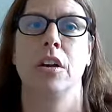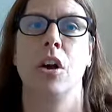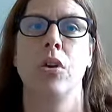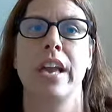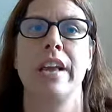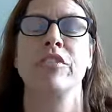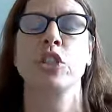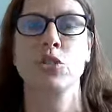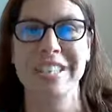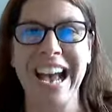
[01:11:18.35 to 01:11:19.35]
Okay?
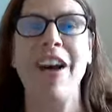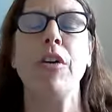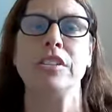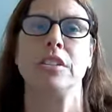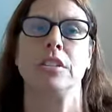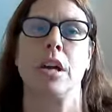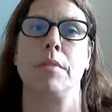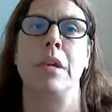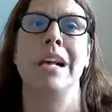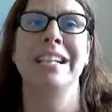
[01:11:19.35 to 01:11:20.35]
So now is the
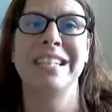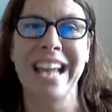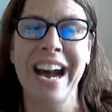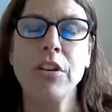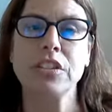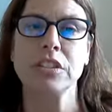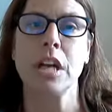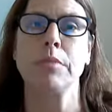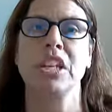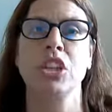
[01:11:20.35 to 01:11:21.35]
time. Now it's
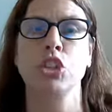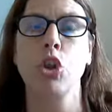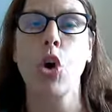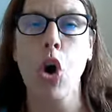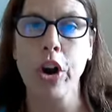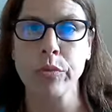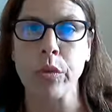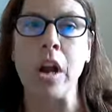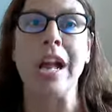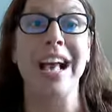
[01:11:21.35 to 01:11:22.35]
time to get your heart
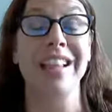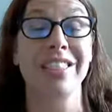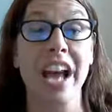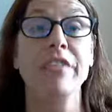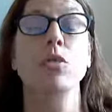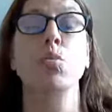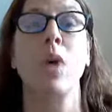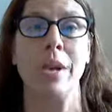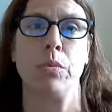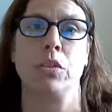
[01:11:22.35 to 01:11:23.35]
and life
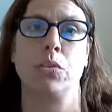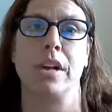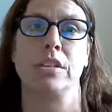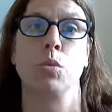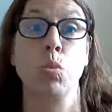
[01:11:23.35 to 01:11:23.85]
right with Christ.